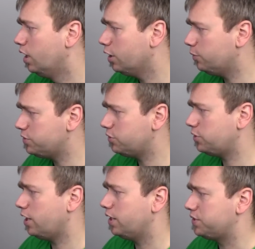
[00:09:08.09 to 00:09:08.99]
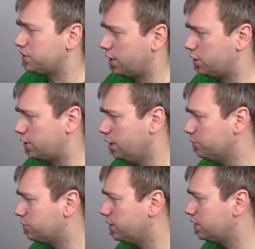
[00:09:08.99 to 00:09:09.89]
Inquisitor Charlie says, hey Jay,
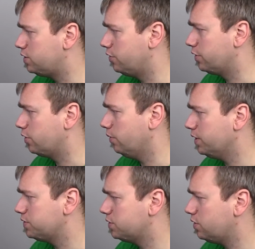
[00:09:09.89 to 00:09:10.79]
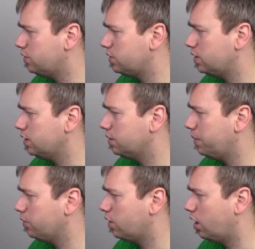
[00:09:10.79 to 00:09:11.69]
was reading the Tyranid Codex and started to think
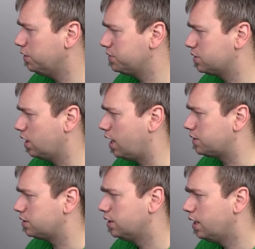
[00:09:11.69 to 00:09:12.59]
about Onslaught